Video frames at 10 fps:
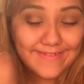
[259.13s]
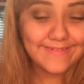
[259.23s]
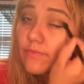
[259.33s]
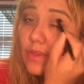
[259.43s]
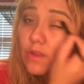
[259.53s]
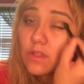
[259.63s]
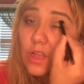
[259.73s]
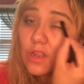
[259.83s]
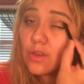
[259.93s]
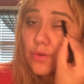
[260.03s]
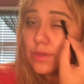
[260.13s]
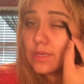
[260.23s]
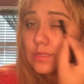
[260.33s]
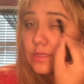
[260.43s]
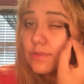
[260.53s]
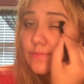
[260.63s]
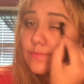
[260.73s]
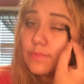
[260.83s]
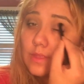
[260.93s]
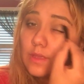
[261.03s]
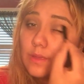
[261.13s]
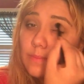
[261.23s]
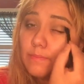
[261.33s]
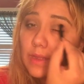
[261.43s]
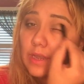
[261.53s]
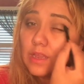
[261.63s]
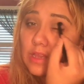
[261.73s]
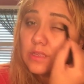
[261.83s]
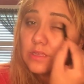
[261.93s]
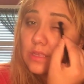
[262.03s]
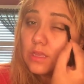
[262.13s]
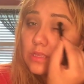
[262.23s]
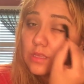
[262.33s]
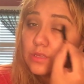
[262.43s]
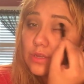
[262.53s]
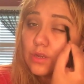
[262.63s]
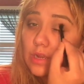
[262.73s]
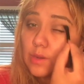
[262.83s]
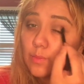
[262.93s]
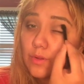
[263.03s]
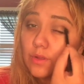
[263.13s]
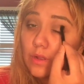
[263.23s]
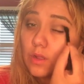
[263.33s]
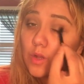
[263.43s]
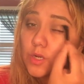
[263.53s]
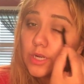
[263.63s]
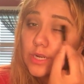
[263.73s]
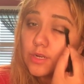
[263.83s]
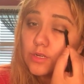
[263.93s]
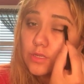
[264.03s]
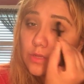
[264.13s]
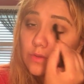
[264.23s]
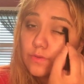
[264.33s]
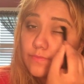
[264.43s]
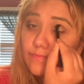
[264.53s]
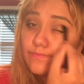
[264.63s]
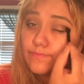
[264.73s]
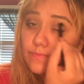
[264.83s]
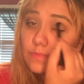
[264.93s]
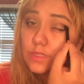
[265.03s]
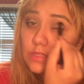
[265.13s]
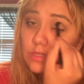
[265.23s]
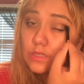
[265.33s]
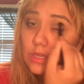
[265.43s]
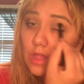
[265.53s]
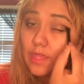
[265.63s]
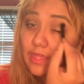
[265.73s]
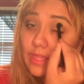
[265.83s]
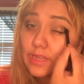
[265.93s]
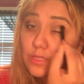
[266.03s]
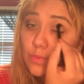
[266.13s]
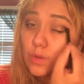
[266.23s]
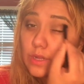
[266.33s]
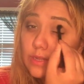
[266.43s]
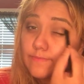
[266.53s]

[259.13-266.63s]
If you hear a lot of noise, my niece, sister, and brother-in-law are here, so that's why.